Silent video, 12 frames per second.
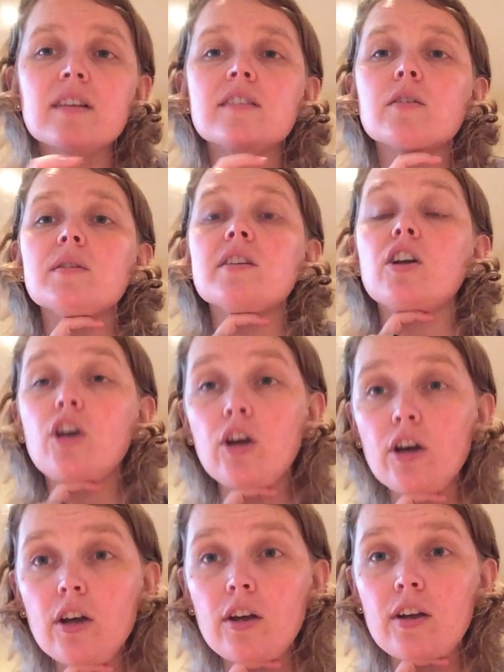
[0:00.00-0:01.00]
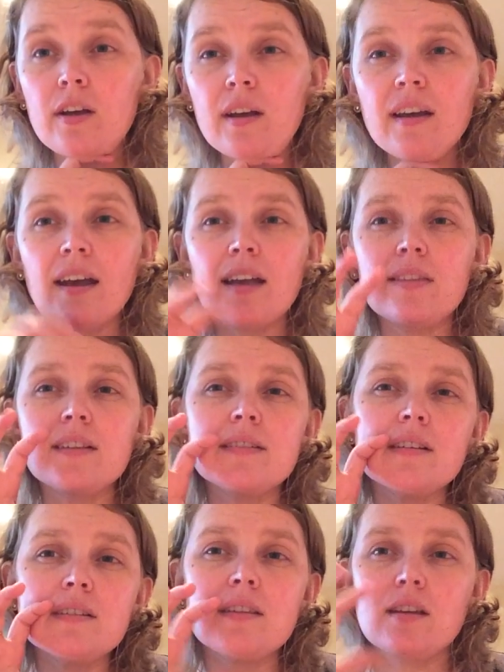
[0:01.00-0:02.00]
So it's a K, and this
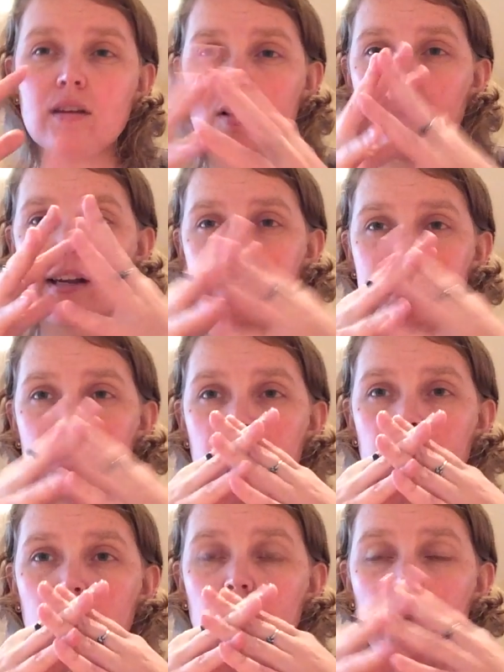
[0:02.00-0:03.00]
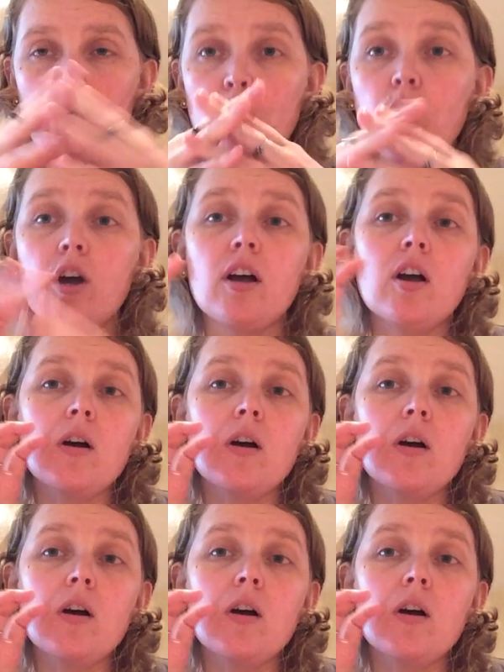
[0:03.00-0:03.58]
is like a W, a W,